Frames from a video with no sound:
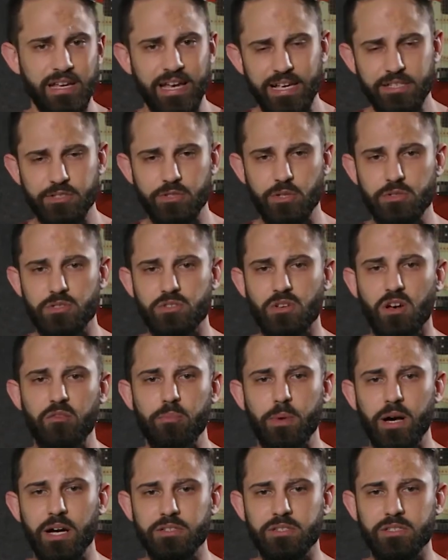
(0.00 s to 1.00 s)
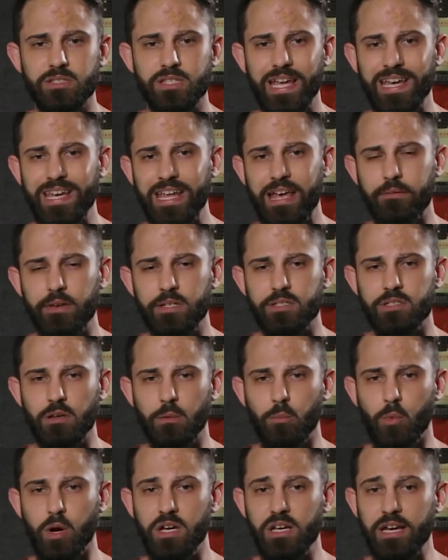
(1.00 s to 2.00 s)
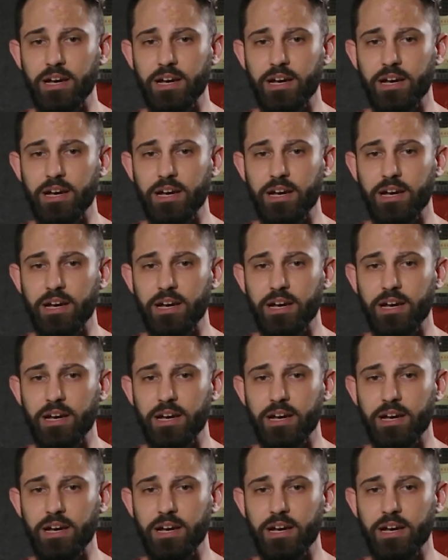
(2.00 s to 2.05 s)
as those softboxes tend to have a somewhat